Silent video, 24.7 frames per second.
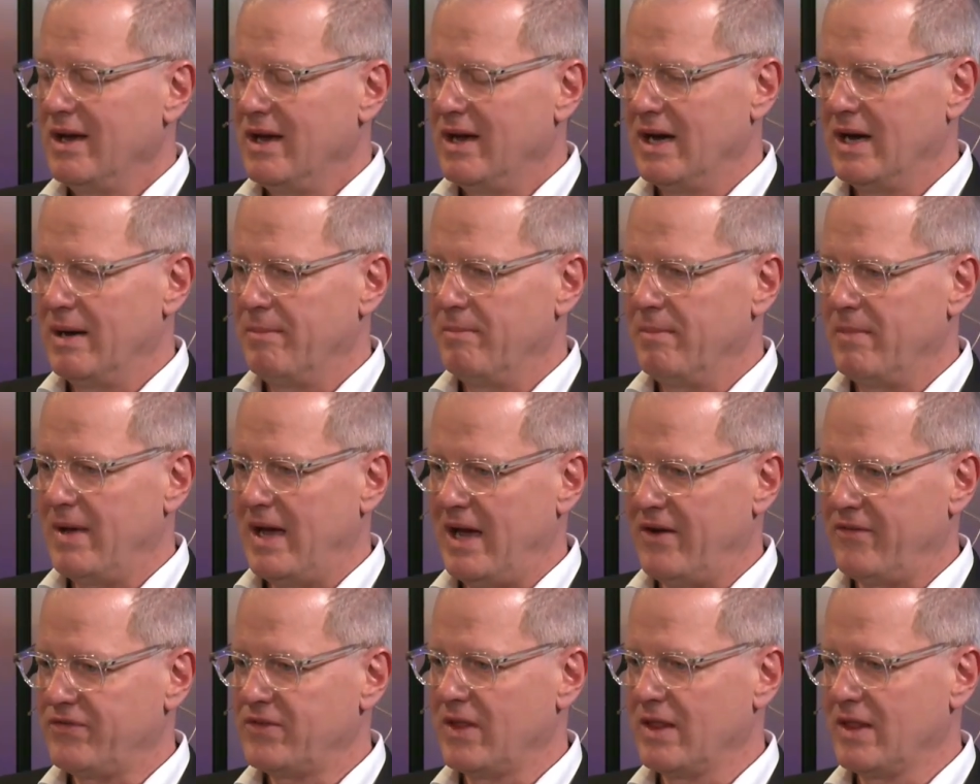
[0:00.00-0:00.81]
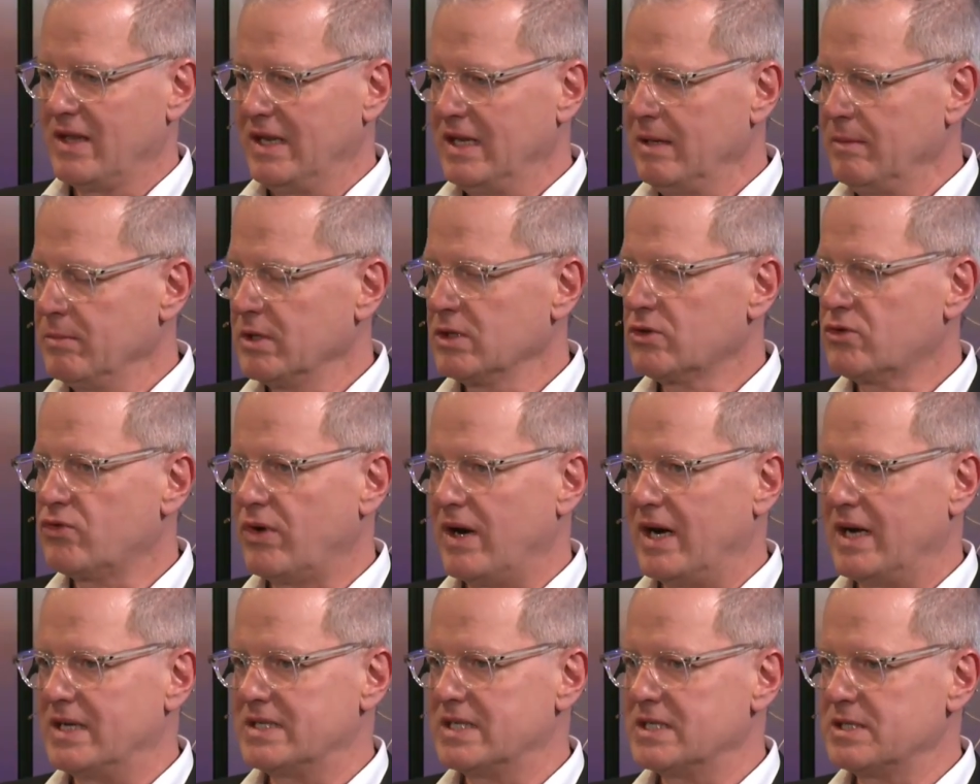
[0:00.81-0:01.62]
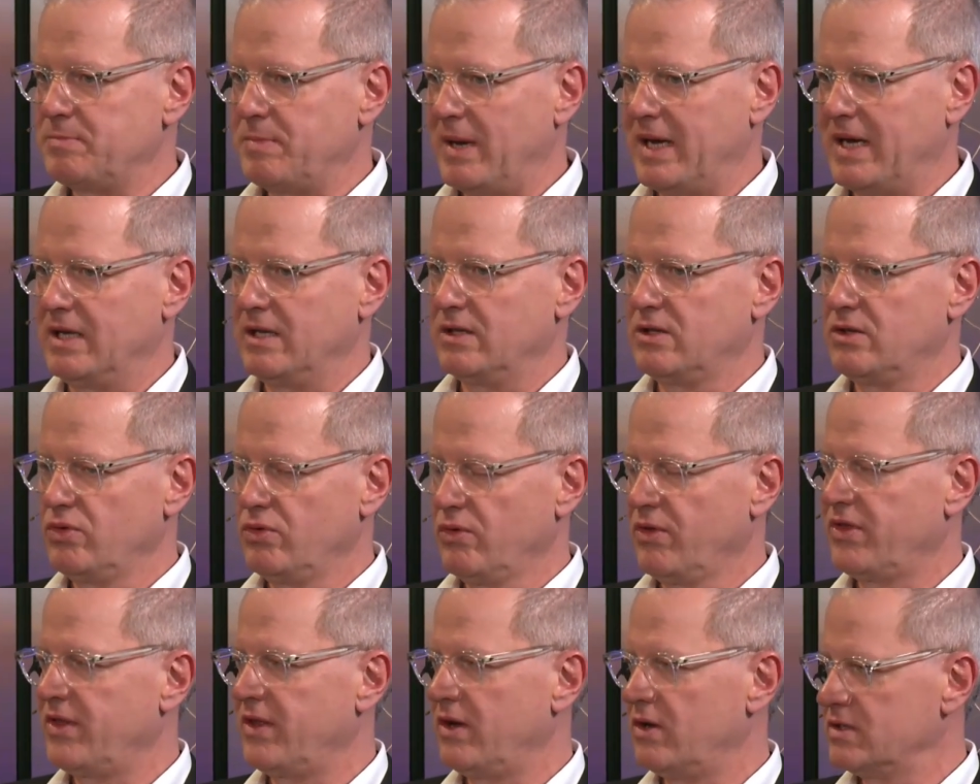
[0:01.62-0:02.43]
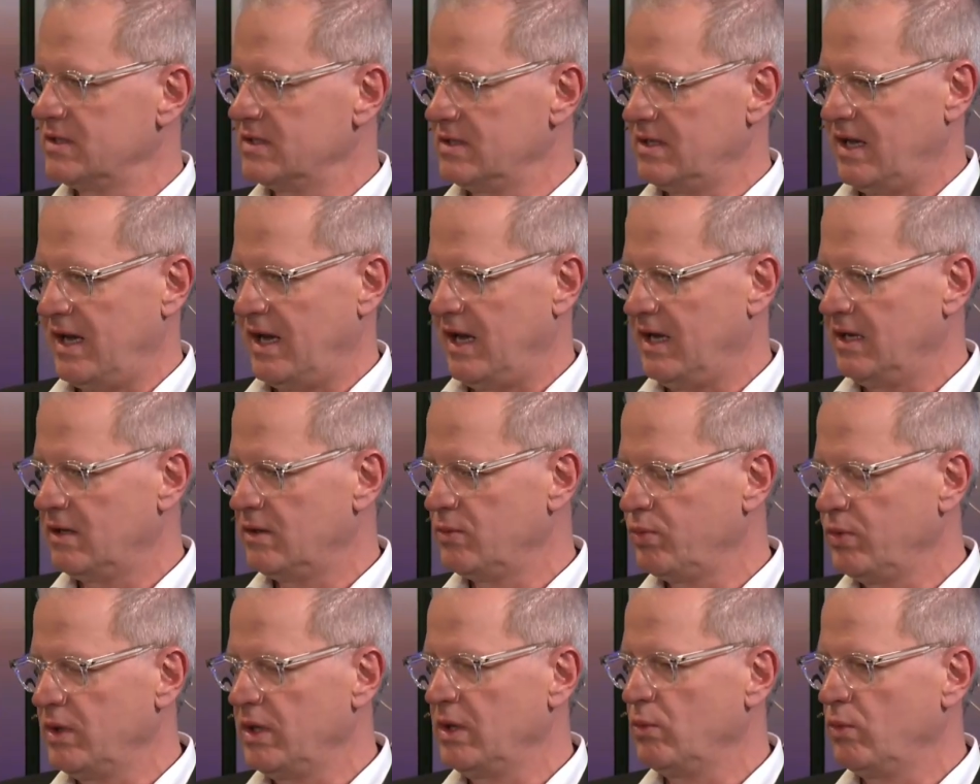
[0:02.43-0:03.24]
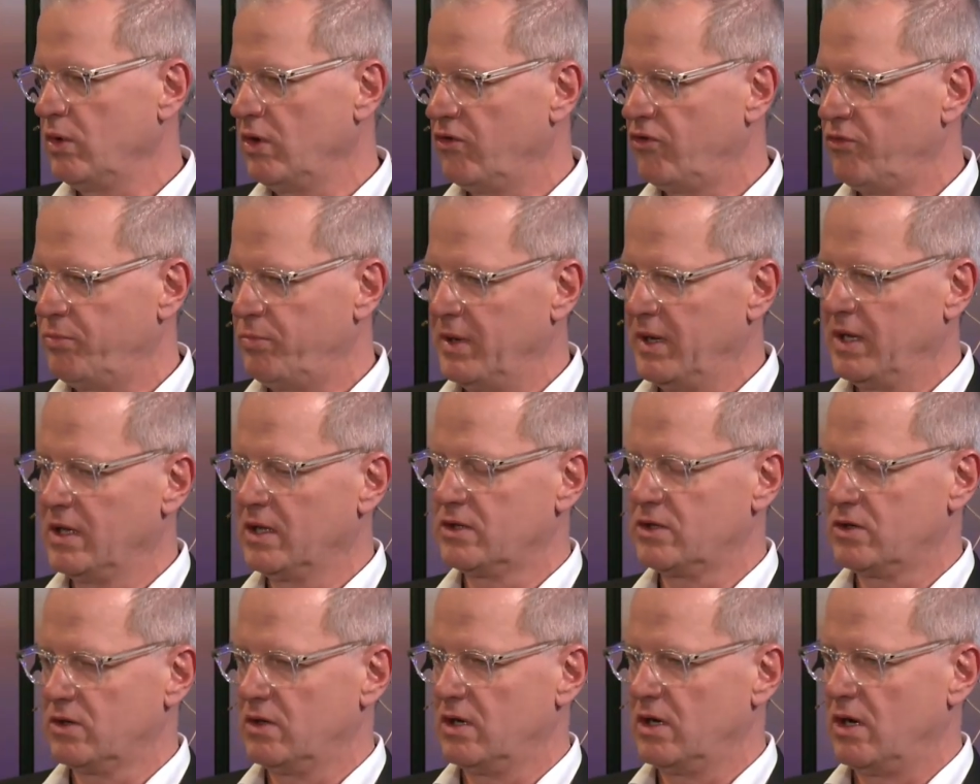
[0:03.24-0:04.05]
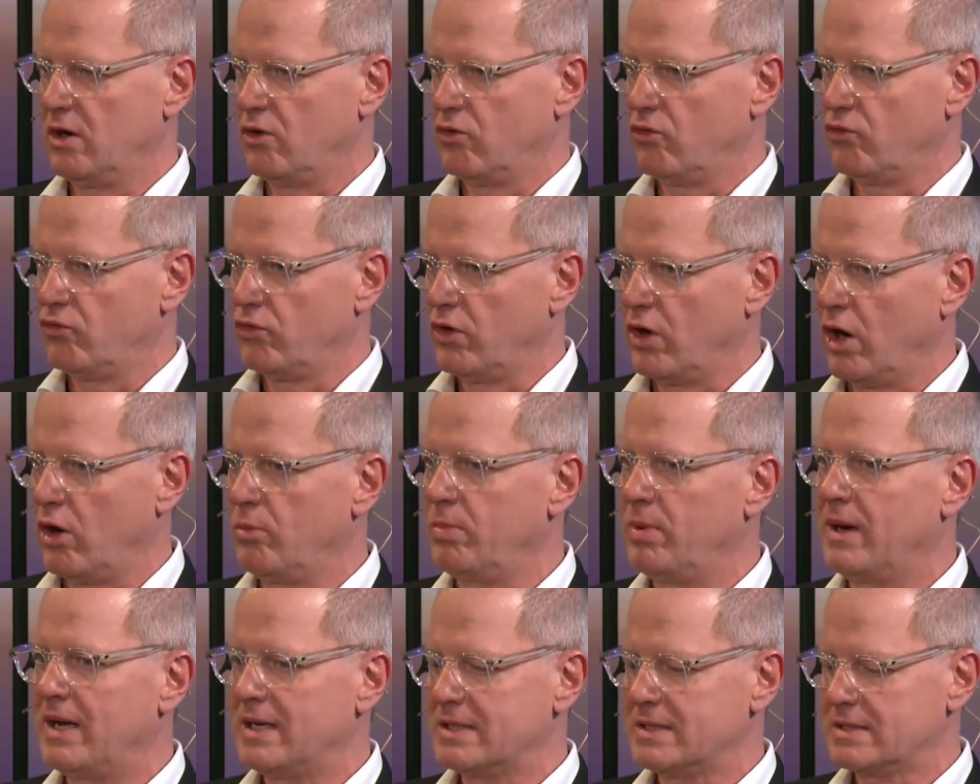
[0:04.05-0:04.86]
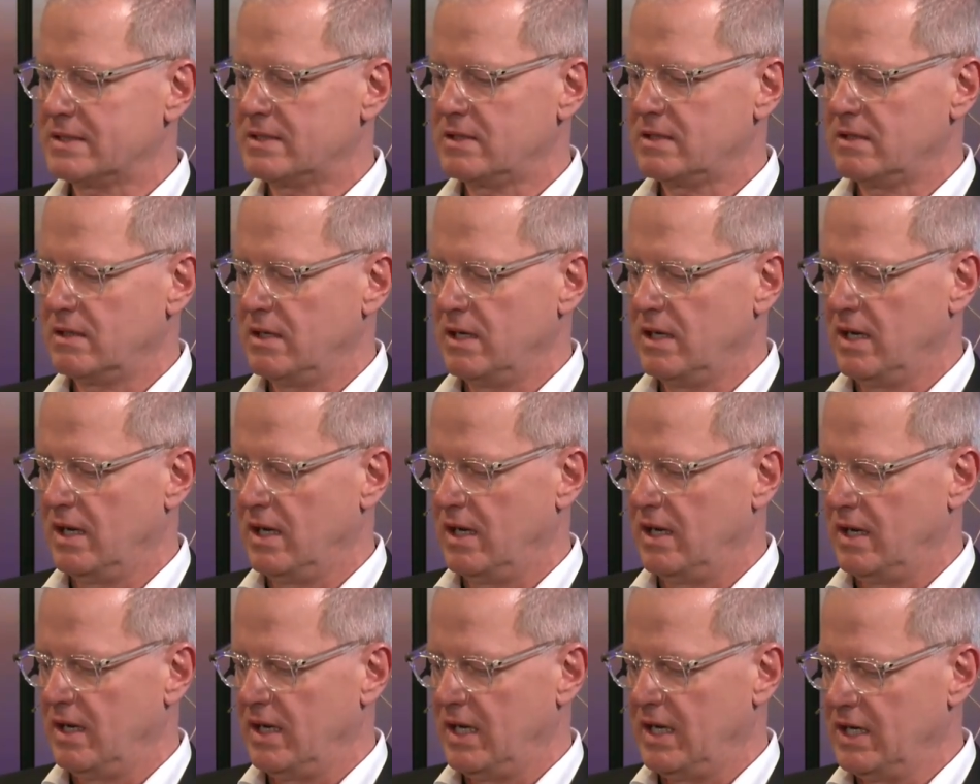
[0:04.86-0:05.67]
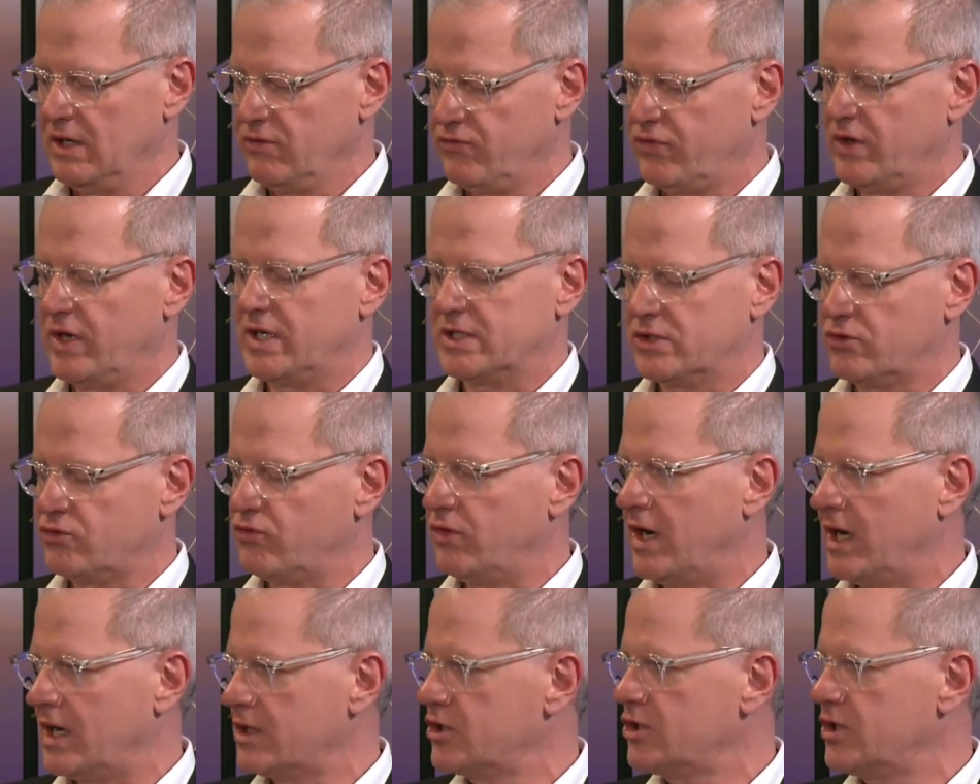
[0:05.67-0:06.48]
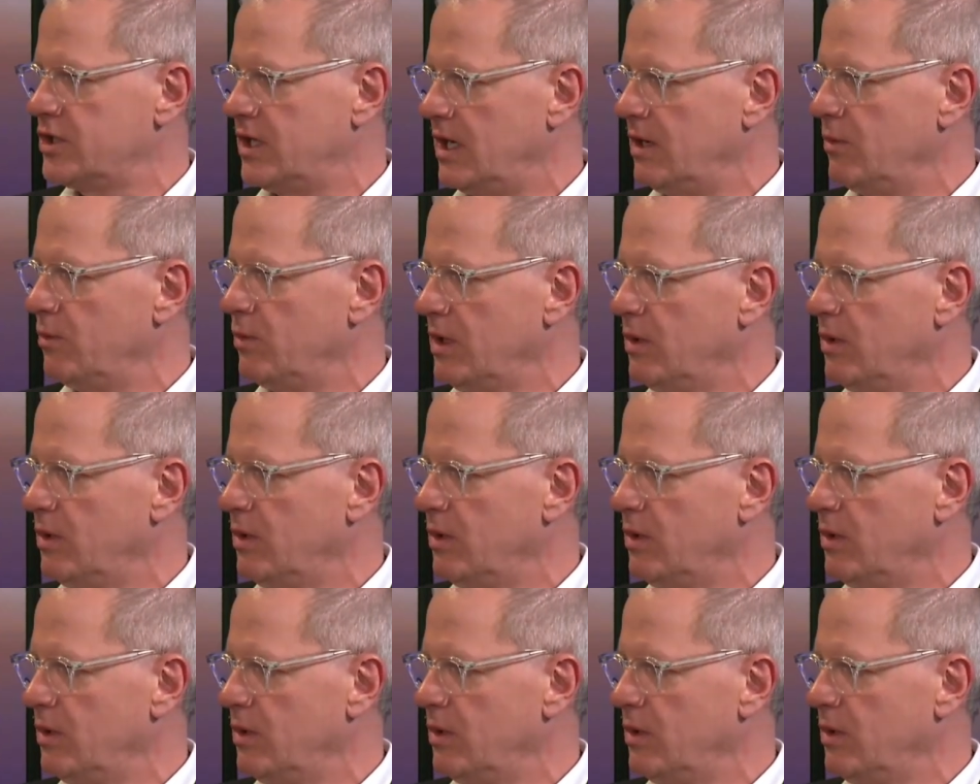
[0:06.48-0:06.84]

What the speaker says: after the Lehman crisis back in 2008, we've built a robust infrastructure.